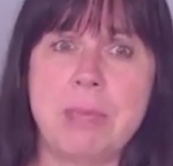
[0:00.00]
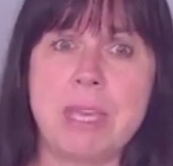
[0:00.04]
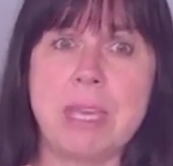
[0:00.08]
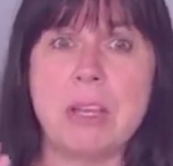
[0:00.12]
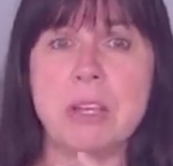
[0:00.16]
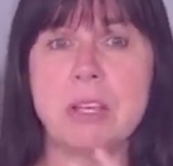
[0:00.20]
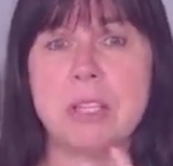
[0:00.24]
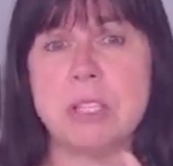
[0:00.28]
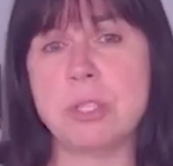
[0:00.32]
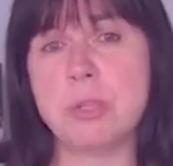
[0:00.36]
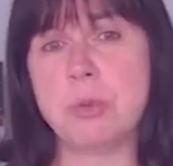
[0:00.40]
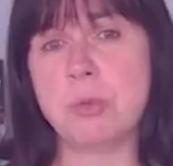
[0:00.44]

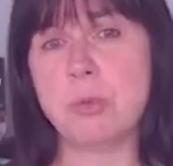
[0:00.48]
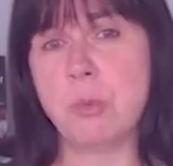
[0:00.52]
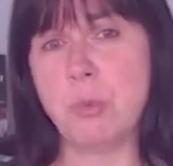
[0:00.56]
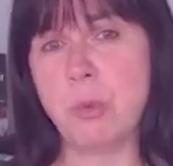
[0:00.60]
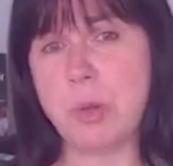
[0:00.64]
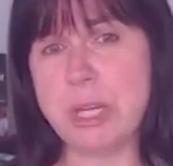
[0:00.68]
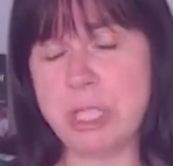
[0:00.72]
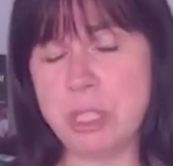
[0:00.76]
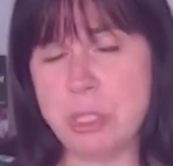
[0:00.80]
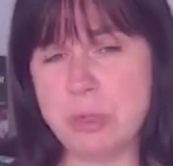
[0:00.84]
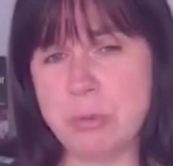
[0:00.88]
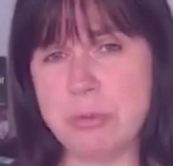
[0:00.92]
because
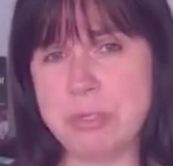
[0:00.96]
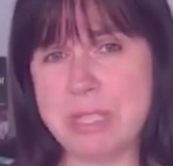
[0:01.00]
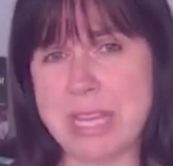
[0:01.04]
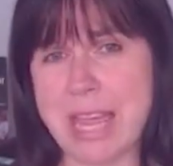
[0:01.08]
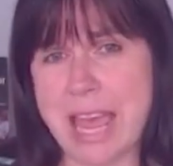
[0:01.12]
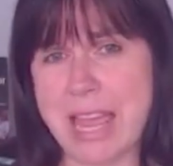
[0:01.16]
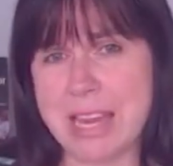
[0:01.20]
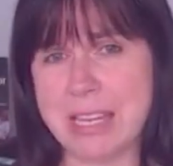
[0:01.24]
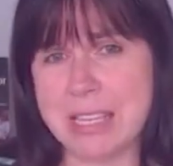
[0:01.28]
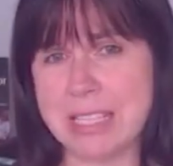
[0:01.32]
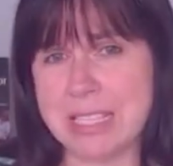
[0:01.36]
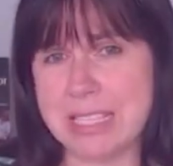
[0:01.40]
we do
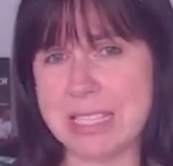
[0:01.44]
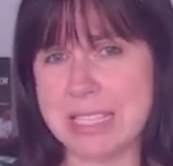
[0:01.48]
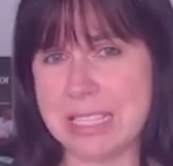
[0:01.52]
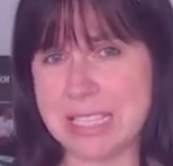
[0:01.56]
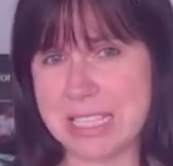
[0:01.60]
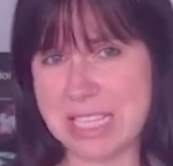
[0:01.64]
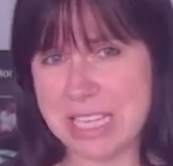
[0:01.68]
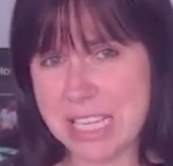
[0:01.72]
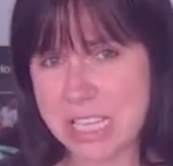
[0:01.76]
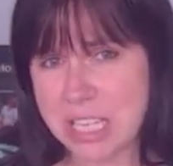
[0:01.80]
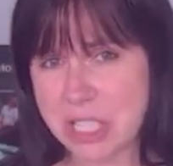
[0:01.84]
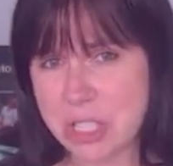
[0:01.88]
tend to
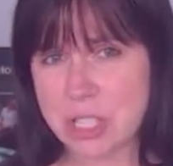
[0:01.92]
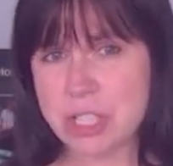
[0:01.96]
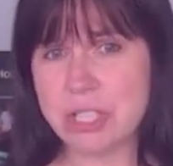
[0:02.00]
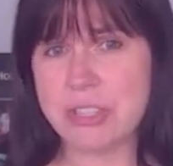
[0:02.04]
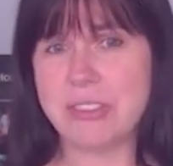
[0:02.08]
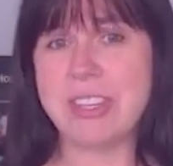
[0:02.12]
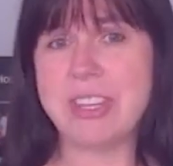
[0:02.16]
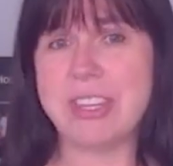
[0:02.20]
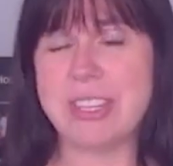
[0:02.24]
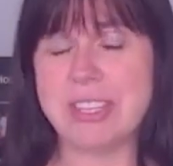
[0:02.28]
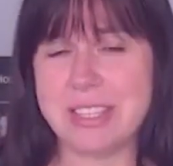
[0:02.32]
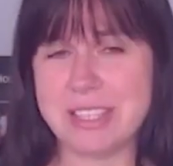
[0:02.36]

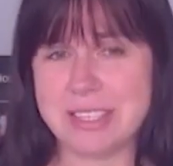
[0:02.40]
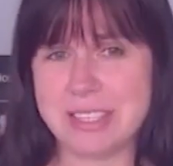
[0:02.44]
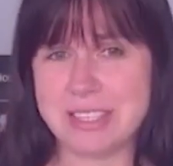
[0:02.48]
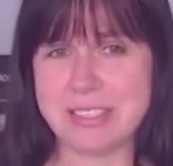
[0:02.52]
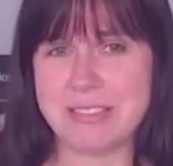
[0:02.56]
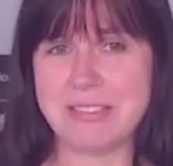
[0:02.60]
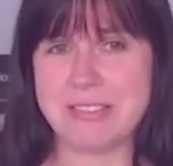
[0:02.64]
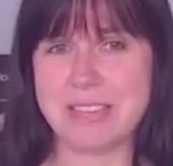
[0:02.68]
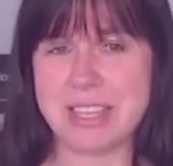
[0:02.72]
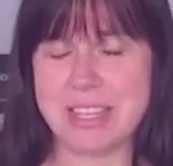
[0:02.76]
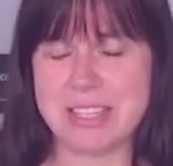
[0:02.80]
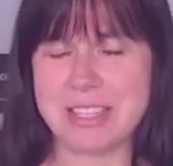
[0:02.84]
teach
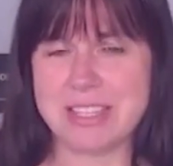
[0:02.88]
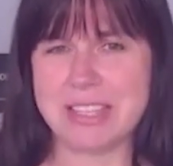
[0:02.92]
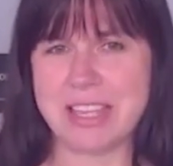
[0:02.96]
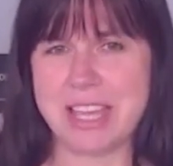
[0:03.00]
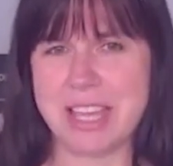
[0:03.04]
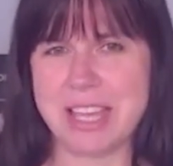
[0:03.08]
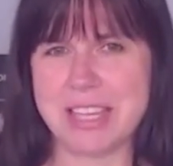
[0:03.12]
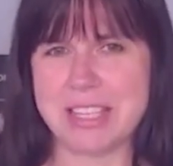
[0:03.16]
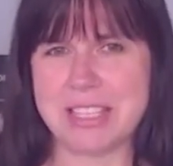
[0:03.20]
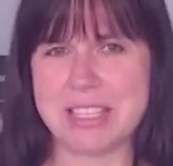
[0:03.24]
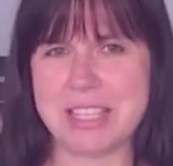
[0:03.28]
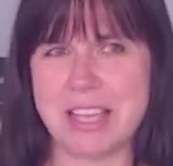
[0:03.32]
these these
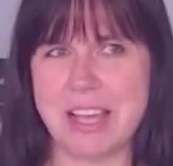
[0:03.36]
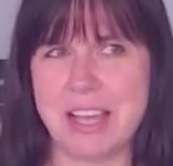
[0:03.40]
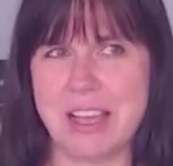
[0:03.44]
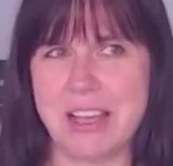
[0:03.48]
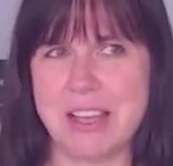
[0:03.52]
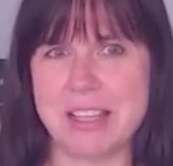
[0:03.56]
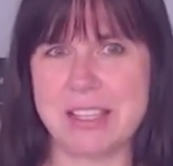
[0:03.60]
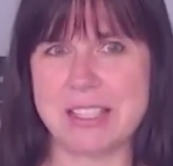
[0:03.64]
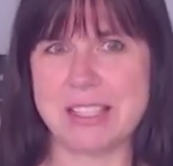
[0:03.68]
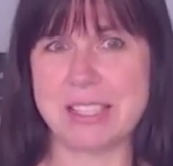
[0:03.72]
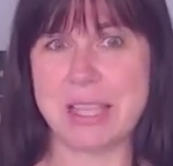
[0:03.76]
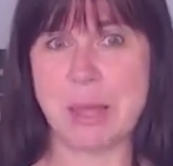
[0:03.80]
things
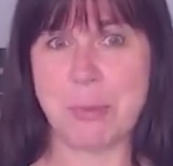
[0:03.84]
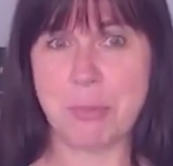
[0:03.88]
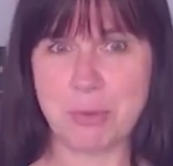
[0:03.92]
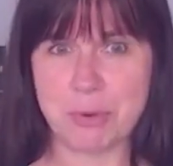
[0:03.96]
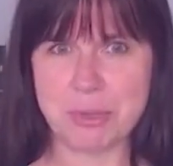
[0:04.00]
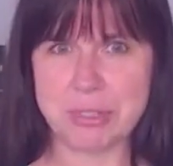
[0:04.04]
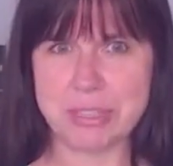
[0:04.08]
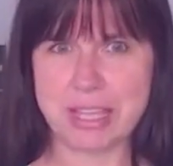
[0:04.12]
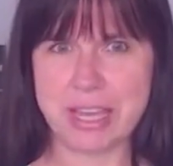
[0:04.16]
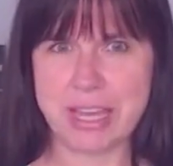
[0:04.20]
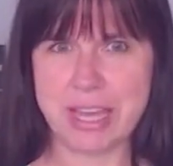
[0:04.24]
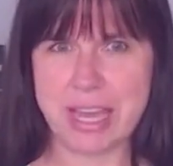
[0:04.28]
uh,
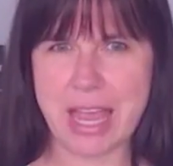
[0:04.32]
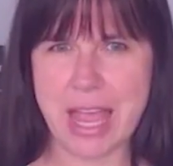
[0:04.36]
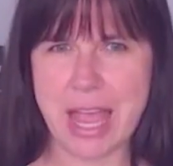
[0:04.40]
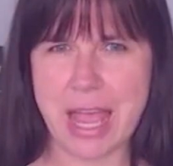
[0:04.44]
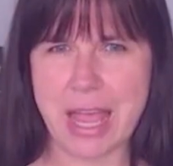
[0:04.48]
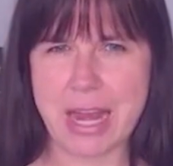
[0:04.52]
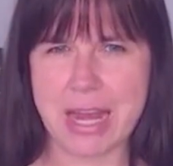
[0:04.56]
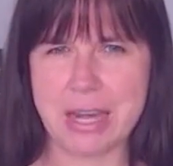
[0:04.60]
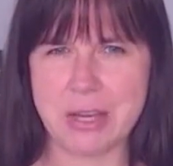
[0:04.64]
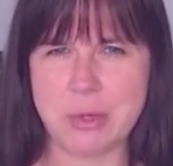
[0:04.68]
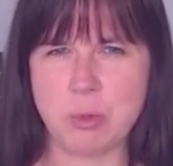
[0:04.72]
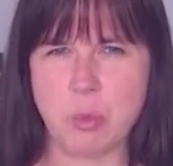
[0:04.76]
separately,
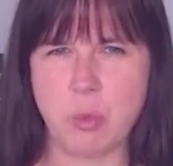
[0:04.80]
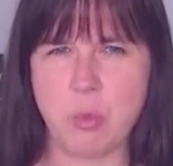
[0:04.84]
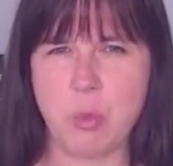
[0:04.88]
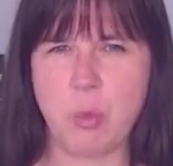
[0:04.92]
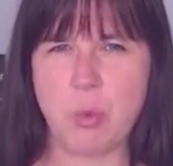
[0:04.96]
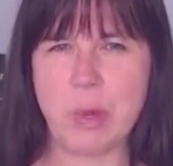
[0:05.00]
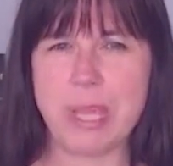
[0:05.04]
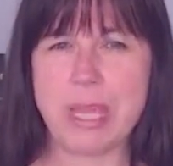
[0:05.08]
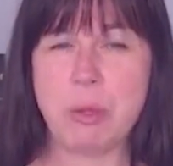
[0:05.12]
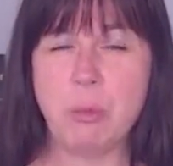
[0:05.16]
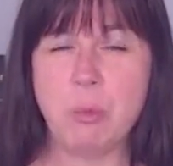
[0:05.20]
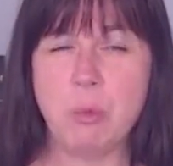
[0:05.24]
and
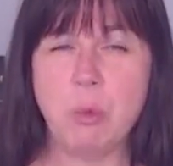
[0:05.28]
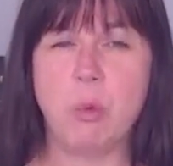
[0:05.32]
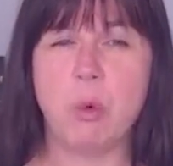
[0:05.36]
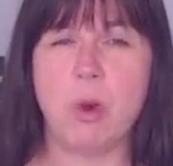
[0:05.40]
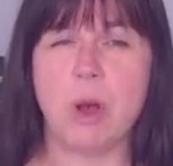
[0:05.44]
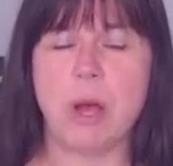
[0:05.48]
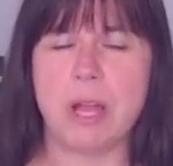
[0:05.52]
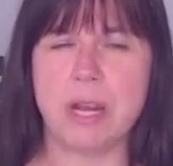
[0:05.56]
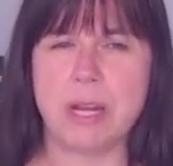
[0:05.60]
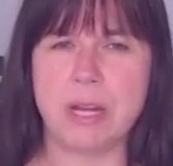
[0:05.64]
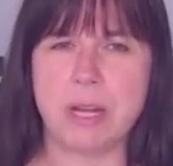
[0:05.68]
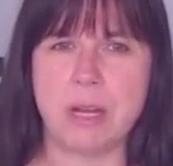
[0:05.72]
we
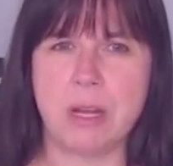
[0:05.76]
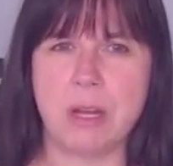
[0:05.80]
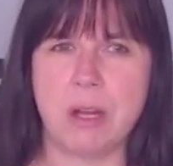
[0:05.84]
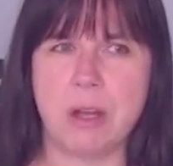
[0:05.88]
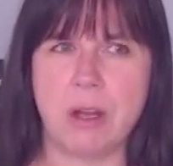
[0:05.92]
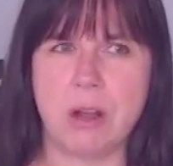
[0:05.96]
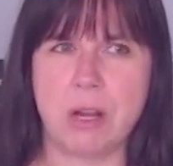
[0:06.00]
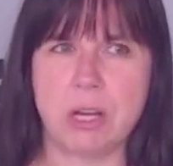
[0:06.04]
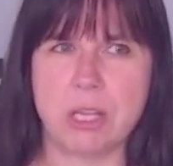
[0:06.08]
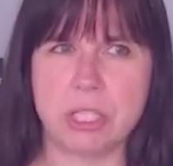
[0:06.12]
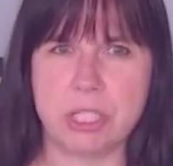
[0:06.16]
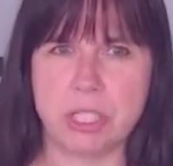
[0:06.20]
want
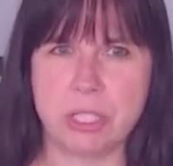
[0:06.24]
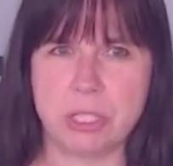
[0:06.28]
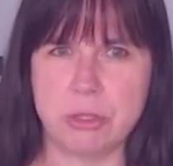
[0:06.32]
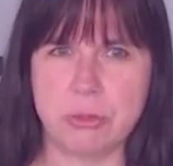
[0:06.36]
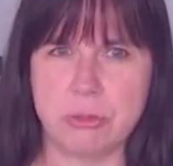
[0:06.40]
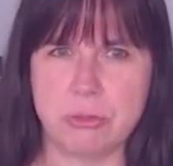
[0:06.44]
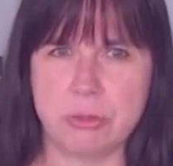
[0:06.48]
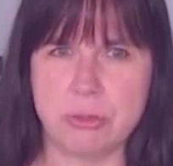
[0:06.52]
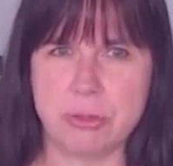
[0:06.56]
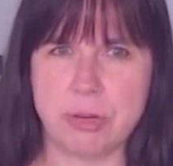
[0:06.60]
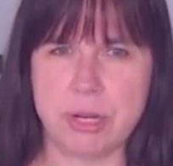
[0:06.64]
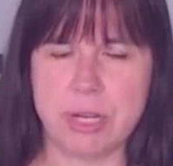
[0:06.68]
our
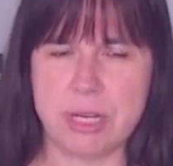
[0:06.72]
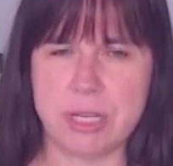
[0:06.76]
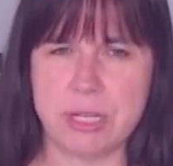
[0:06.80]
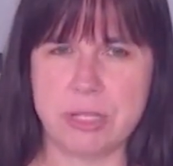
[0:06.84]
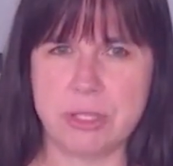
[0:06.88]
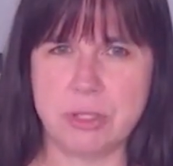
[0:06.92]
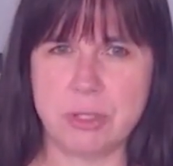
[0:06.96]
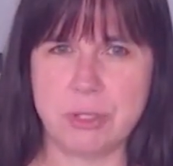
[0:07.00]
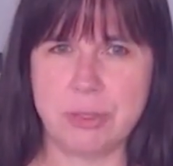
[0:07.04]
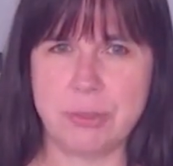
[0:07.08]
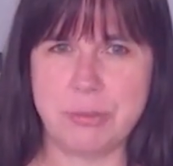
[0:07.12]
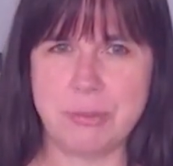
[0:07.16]

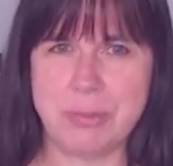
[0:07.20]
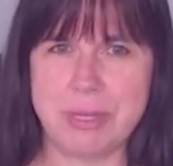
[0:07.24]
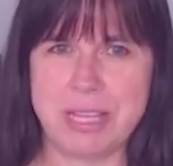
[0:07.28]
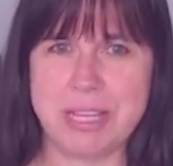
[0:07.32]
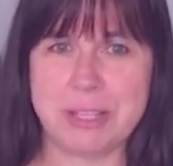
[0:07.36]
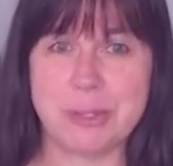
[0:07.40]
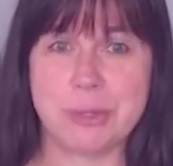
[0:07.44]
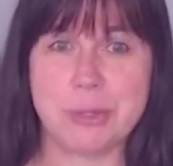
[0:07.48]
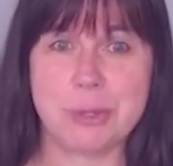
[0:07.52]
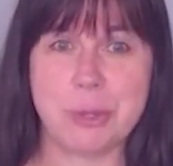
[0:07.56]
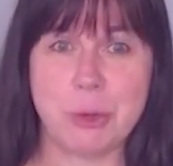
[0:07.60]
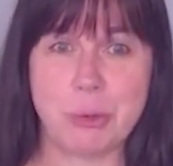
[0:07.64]
children to
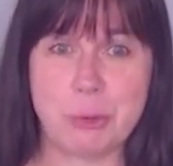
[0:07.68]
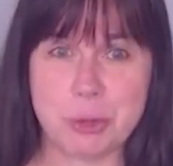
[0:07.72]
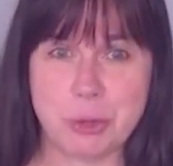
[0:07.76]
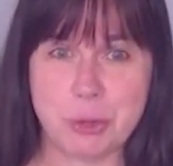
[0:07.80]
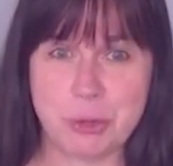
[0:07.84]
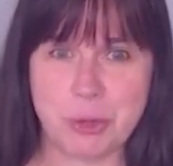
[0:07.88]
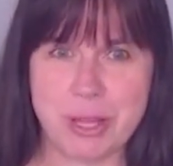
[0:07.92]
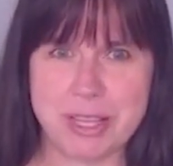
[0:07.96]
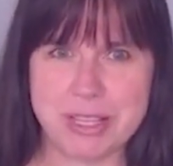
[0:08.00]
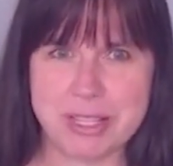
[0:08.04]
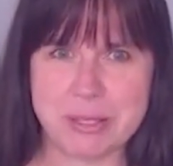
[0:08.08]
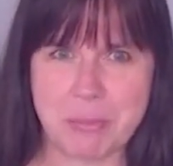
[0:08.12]
be as
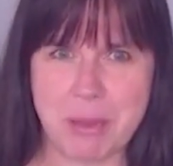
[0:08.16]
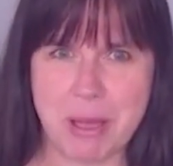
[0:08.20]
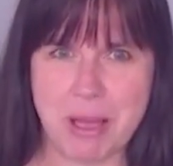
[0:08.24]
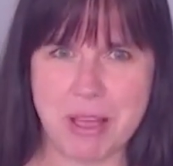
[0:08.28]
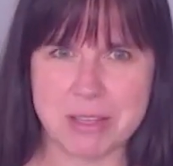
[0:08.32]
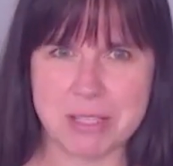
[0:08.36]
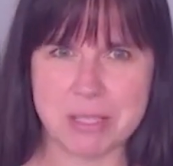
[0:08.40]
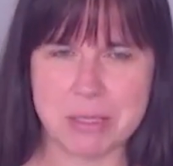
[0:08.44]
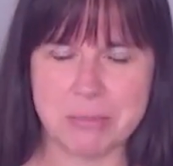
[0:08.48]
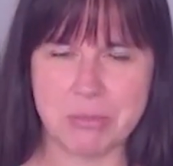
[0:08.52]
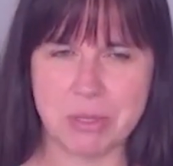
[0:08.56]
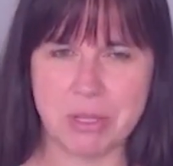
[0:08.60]
social as
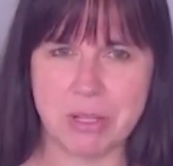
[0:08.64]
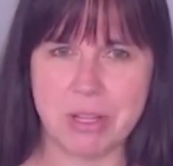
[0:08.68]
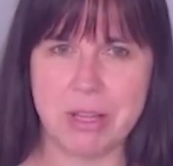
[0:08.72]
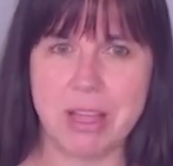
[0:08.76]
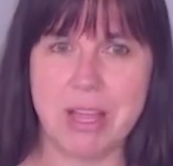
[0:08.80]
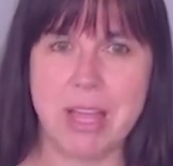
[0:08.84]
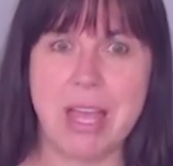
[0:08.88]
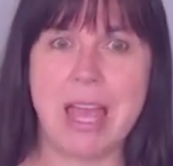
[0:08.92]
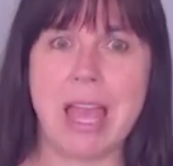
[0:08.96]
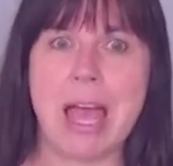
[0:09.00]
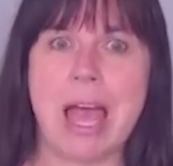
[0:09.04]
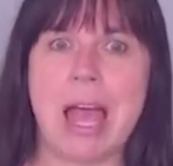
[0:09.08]
possible,